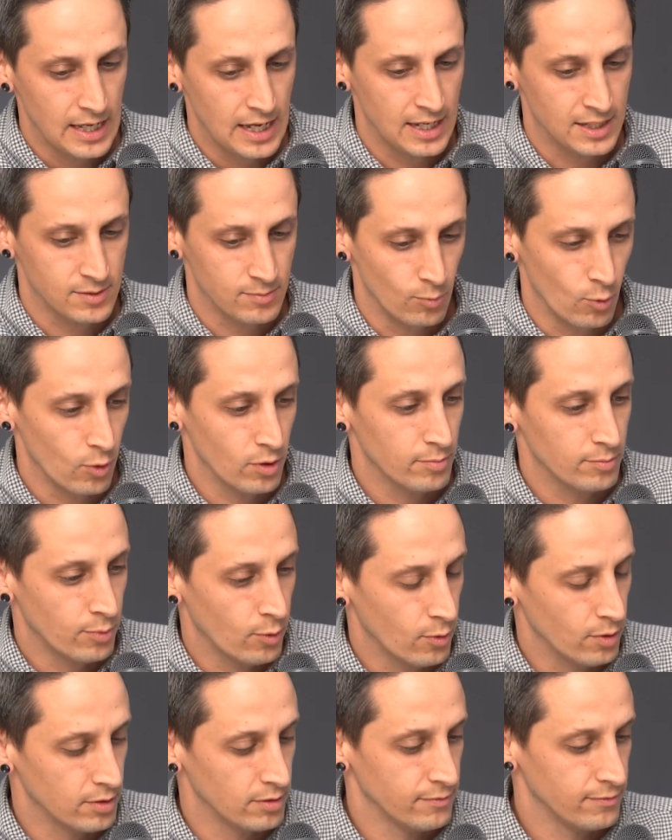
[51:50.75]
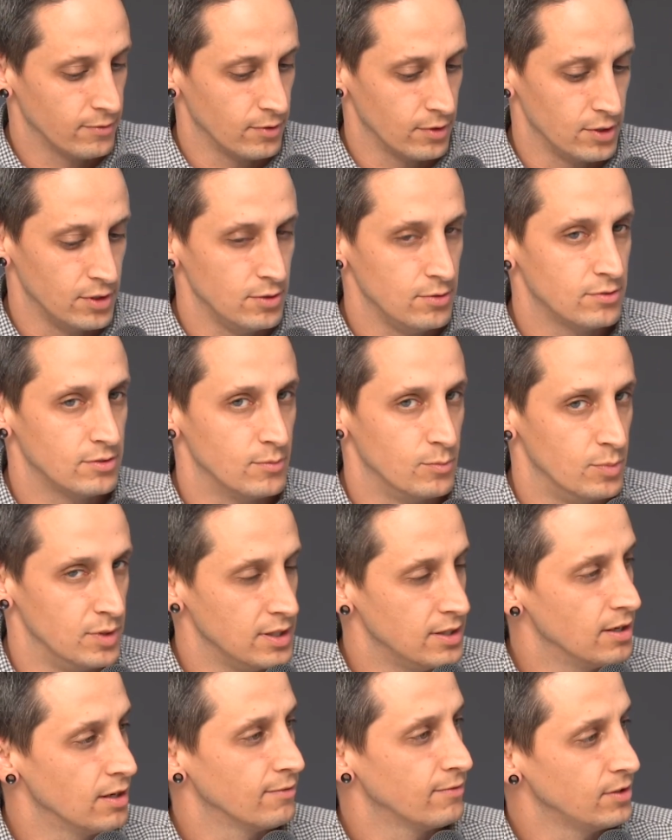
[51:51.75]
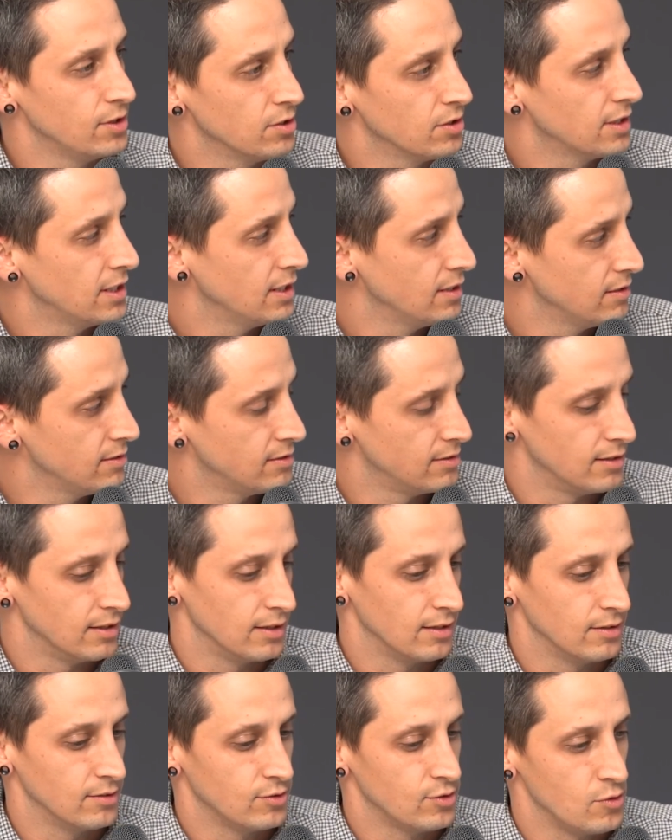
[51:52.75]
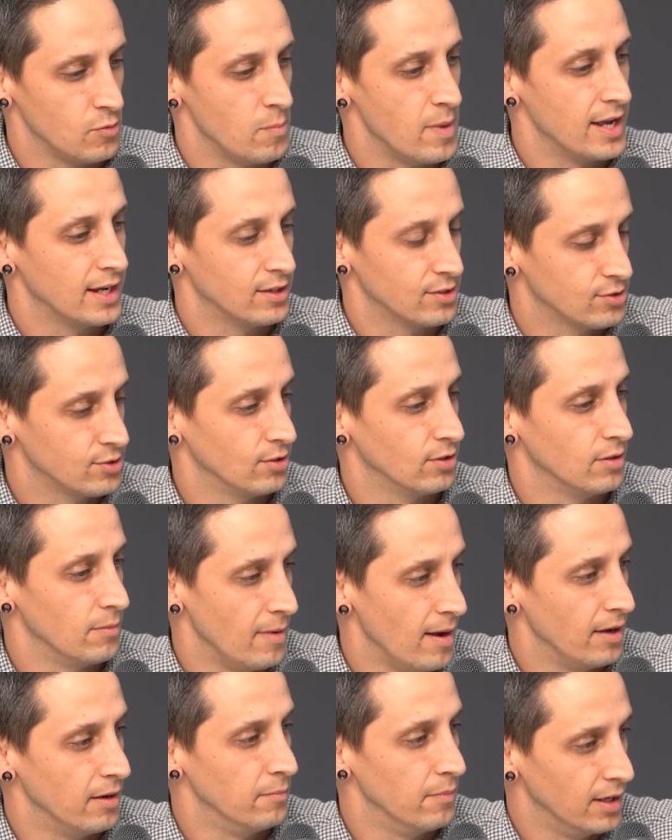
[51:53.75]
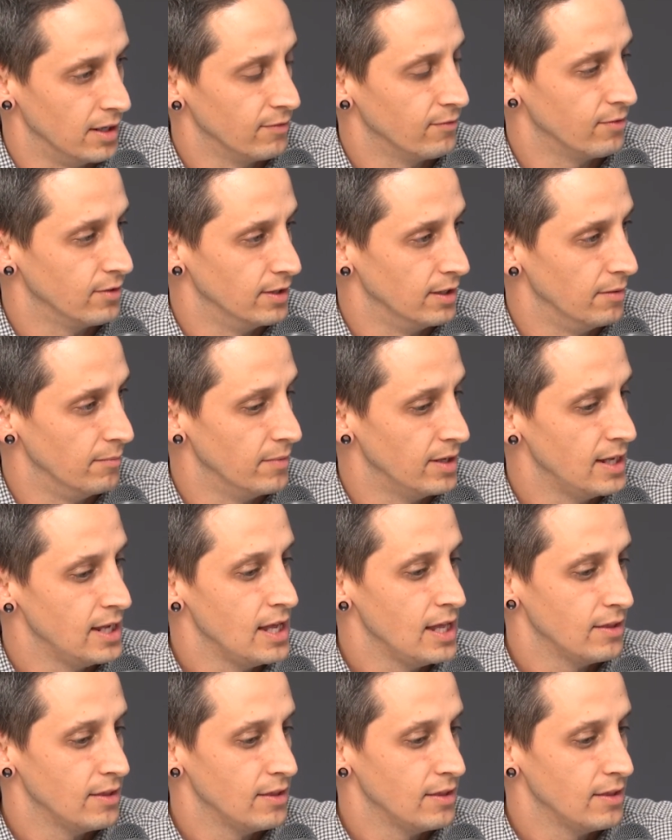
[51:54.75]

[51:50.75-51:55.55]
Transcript: it's more important for you to be there for your kids than to make a certain amount of money for them.